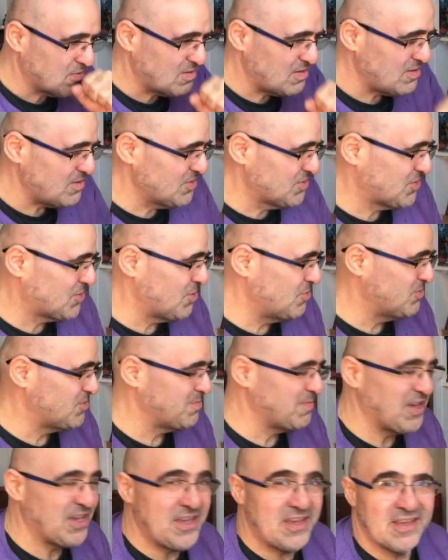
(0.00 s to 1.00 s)
Excuse
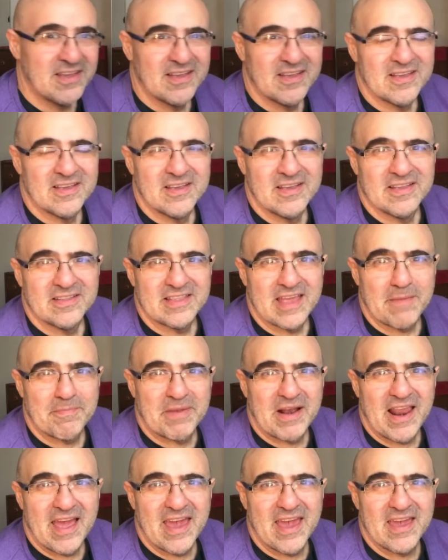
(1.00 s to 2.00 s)
me. They
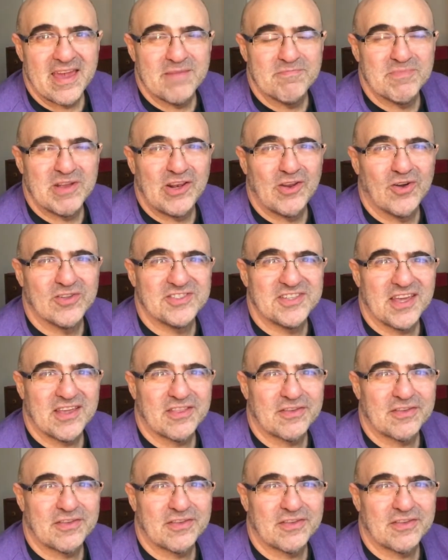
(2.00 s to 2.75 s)
play melodic